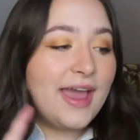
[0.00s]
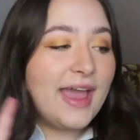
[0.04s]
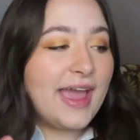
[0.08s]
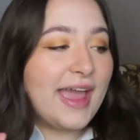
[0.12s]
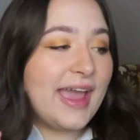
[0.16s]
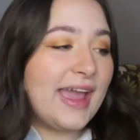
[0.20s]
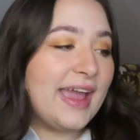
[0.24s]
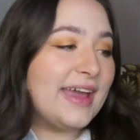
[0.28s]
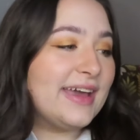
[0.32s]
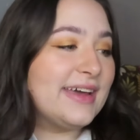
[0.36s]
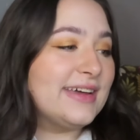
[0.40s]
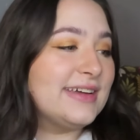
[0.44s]

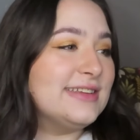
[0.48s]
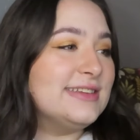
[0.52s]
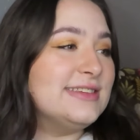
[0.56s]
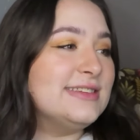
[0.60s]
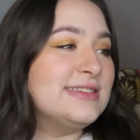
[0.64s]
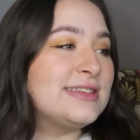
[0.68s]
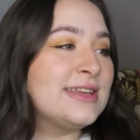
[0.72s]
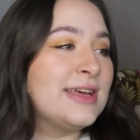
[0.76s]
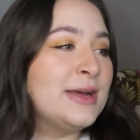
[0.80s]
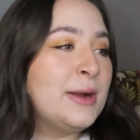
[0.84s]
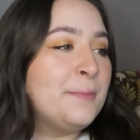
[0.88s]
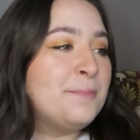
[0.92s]

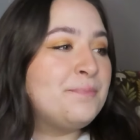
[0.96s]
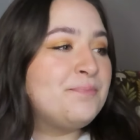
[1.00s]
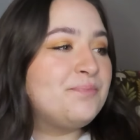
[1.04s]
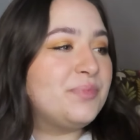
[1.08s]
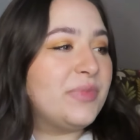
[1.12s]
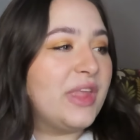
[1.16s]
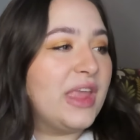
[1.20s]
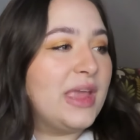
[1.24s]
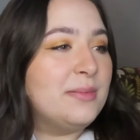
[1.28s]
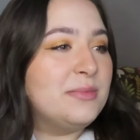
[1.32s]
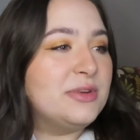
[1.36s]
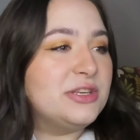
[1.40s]
and
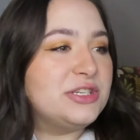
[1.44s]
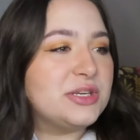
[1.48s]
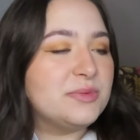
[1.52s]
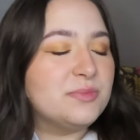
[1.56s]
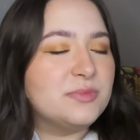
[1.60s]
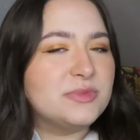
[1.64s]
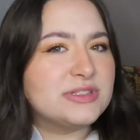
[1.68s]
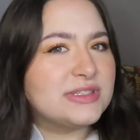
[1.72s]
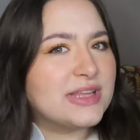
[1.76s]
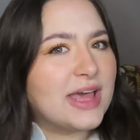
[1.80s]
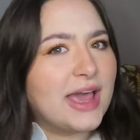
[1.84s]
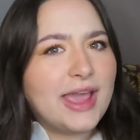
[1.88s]
Imogen
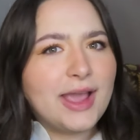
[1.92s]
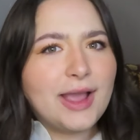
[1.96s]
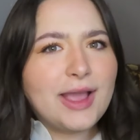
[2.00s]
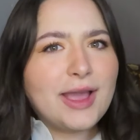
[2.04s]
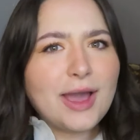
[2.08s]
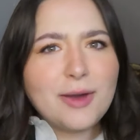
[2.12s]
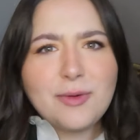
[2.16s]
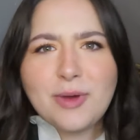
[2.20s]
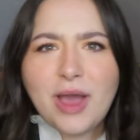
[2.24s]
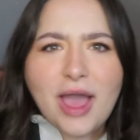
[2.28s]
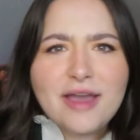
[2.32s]
was like,